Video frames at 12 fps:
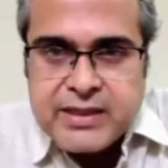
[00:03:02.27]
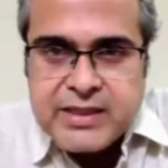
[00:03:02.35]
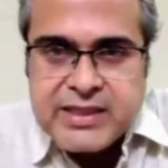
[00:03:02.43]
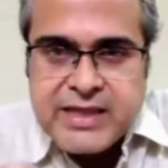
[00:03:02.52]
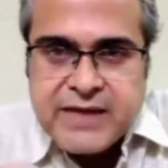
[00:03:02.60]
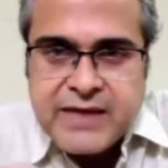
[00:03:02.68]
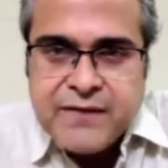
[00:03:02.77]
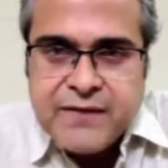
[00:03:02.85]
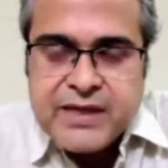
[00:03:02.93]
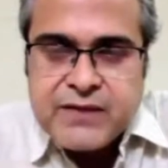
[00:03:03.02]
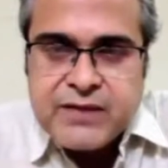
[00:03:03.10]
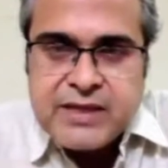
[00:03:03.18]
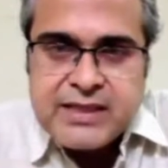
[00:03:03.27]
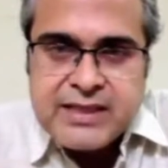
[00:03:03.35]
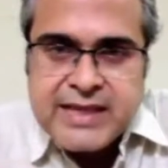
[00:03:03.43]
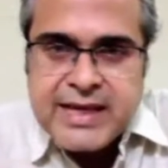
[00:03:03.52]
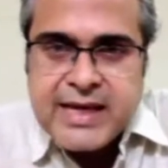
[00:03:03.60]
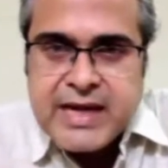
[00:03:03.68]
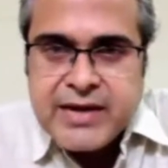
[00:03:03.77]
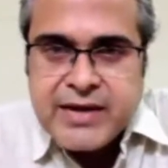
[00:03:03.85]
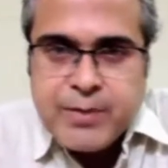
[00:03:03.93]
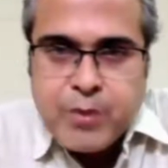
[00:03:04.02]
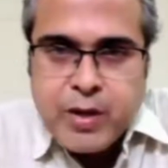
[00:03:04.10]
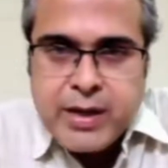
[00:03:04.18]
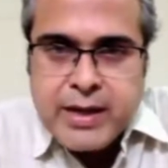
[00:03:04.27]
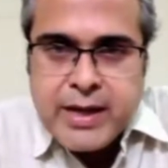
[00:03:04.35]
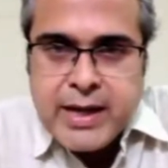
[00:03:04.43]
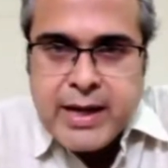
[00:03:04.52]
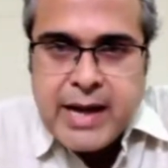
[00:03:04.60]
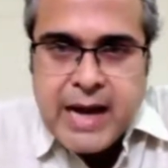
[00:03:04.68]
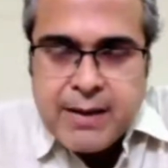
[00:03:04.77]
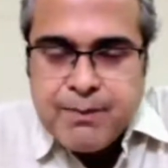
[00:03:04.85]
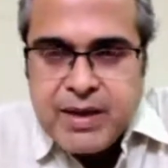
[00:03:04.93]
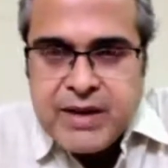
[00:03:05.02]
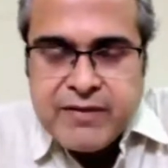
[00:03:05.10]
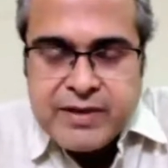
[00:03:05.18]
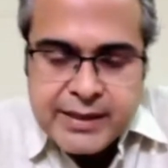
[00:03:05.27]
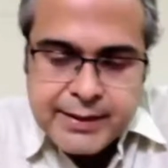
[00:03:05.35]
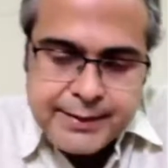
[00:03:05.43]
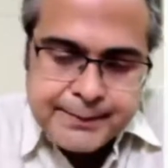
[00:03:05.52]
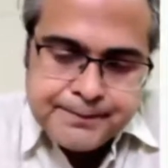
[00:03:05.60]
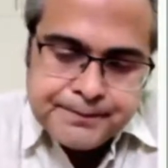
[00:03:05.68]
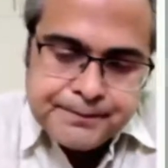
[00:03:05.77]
stay fixed with a single entry point and play with it.